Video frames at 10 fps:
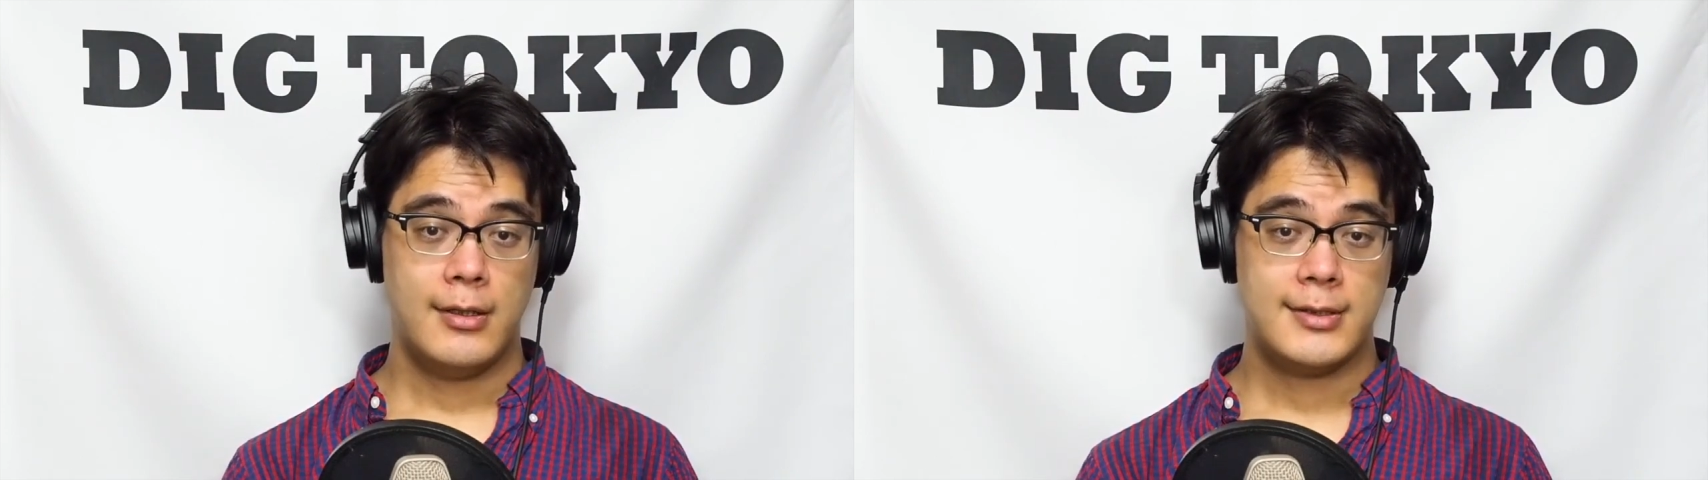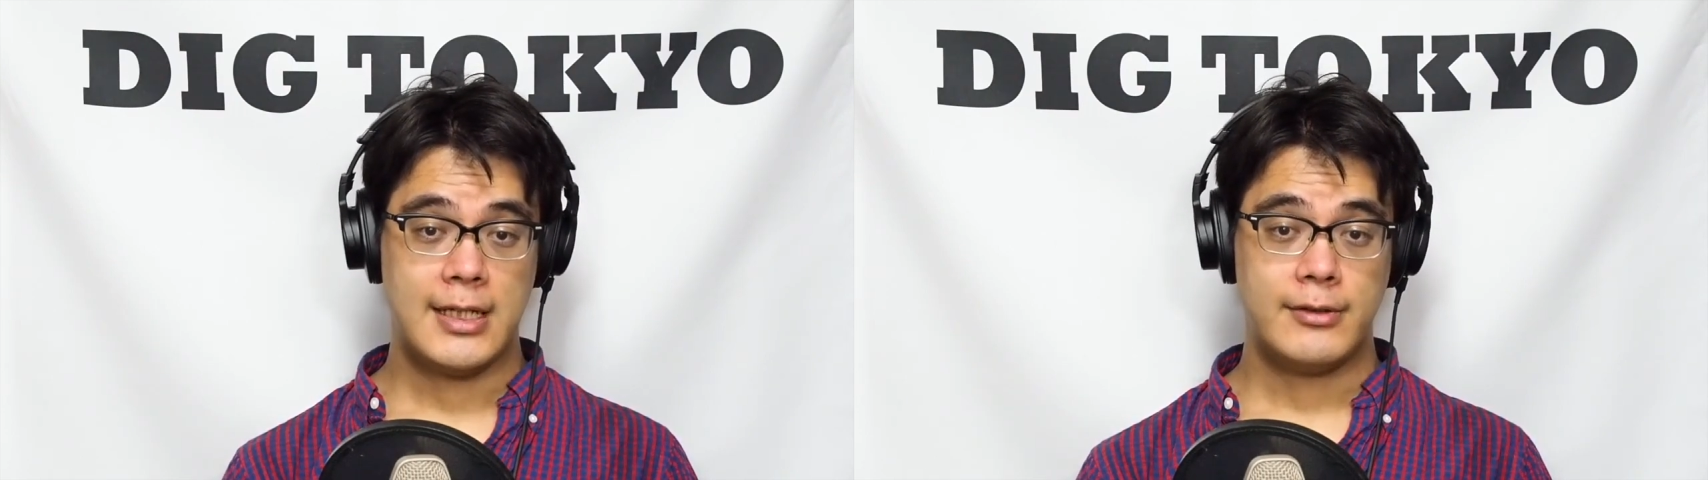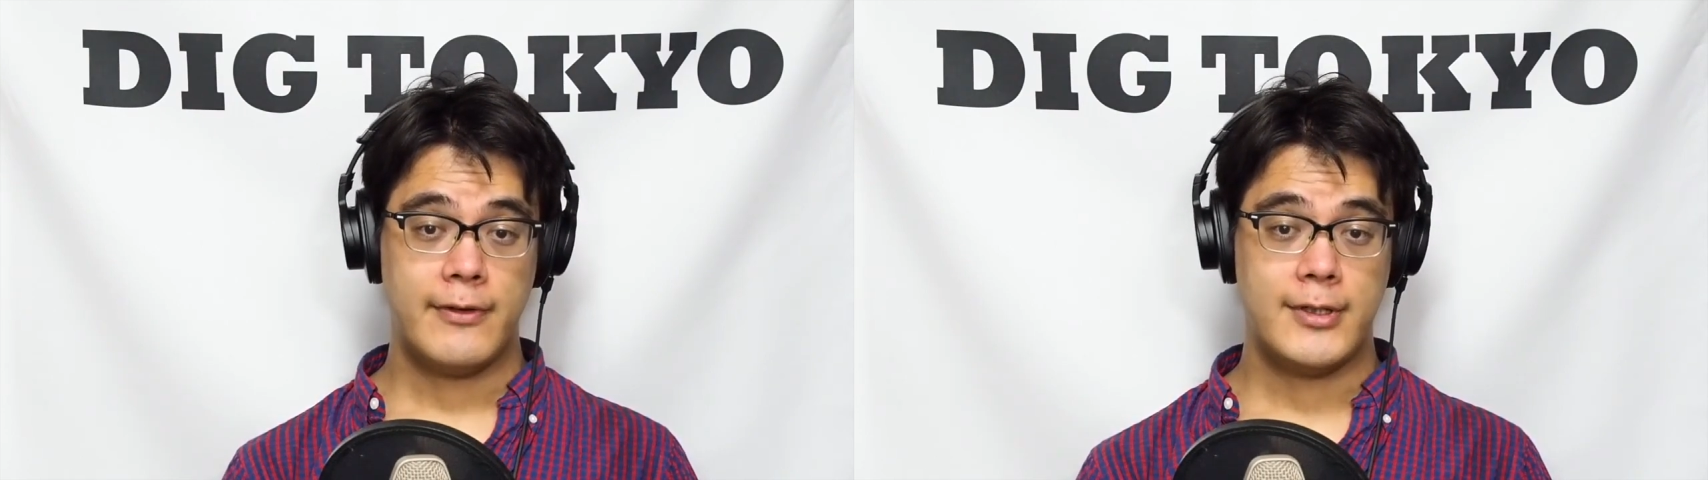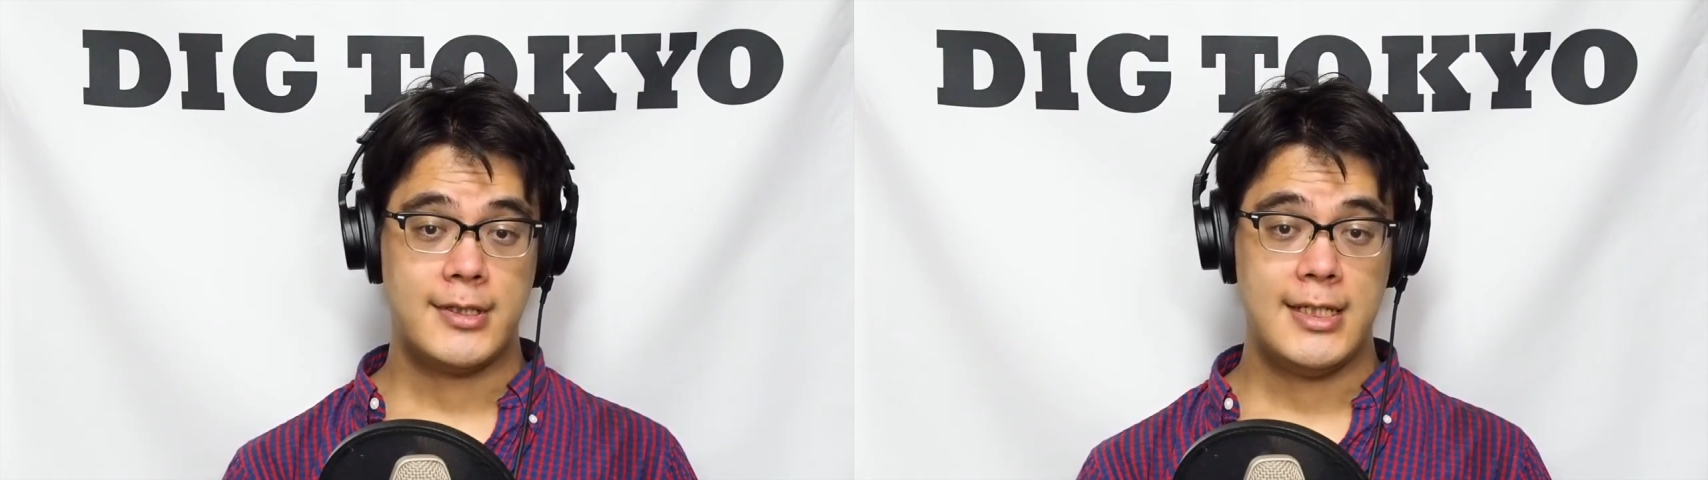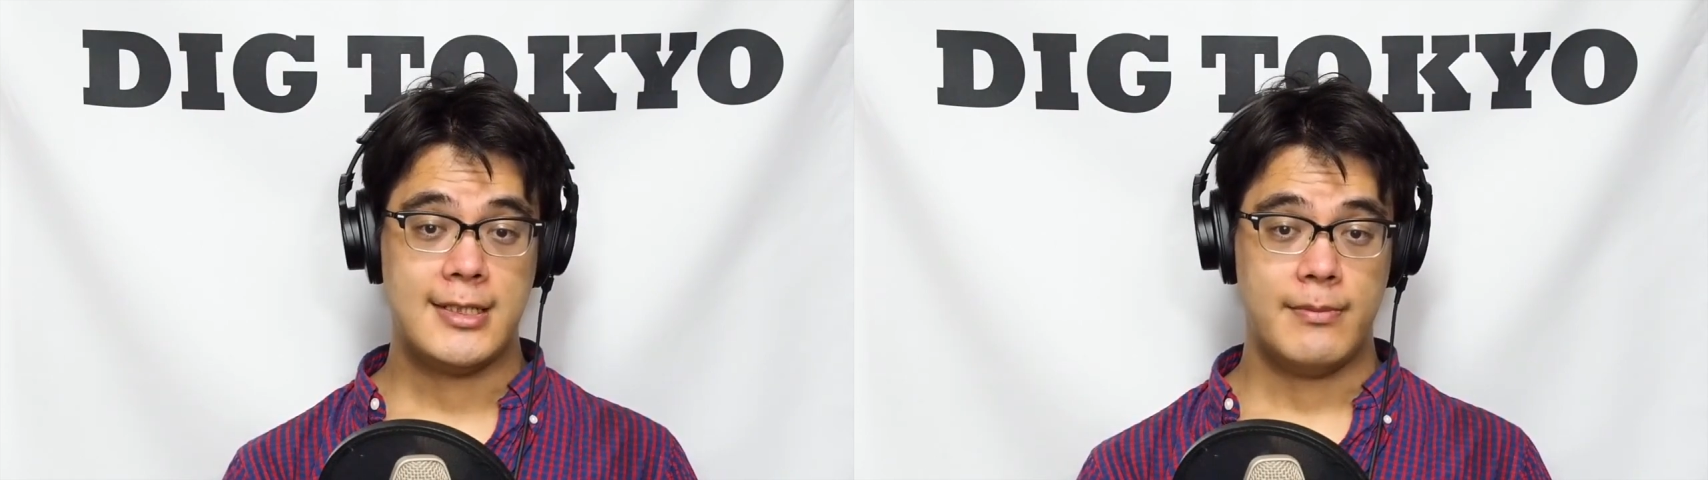Sound of the
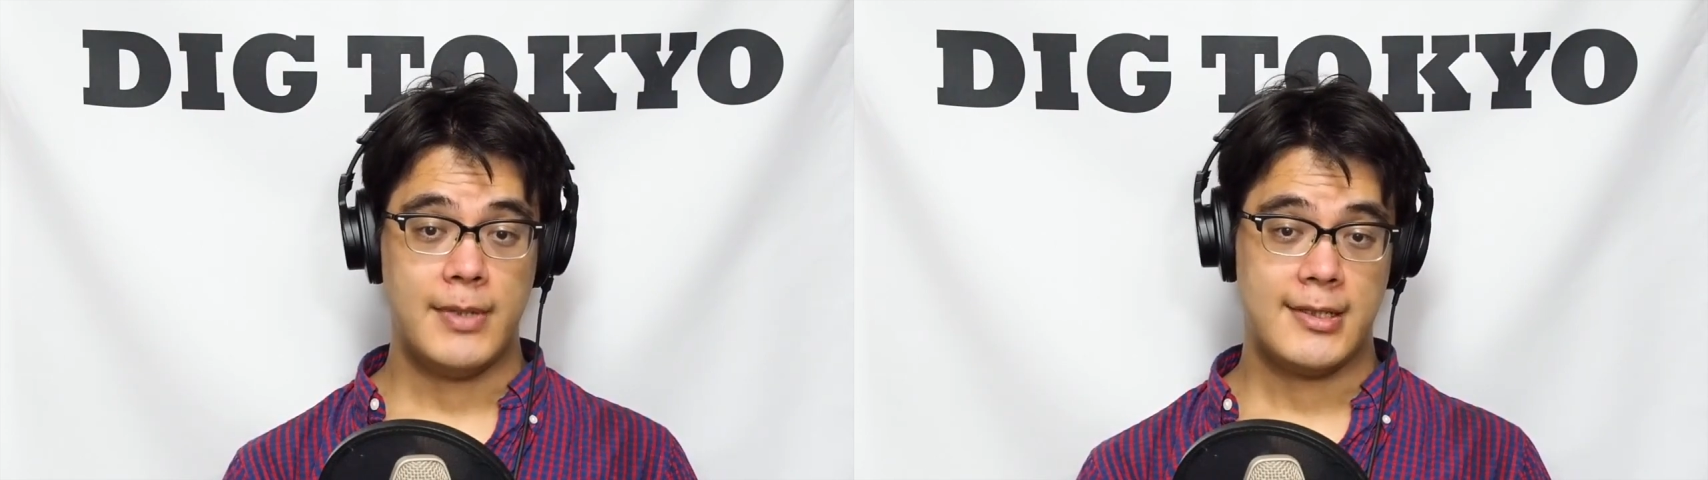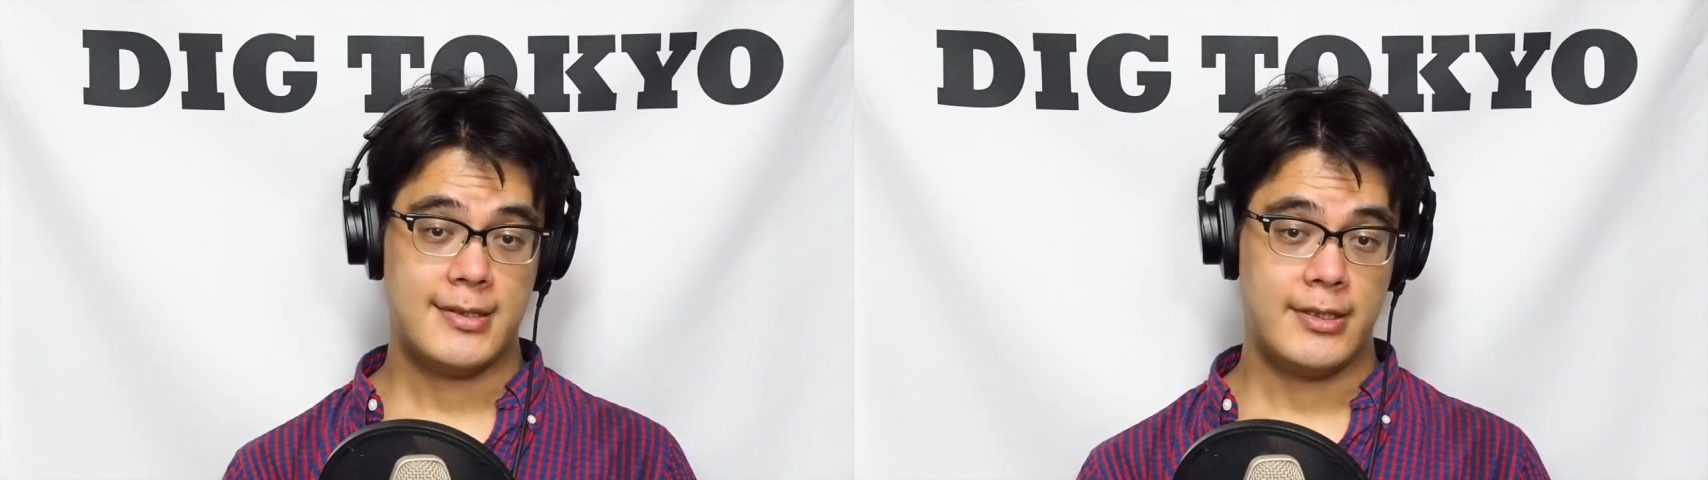Season mix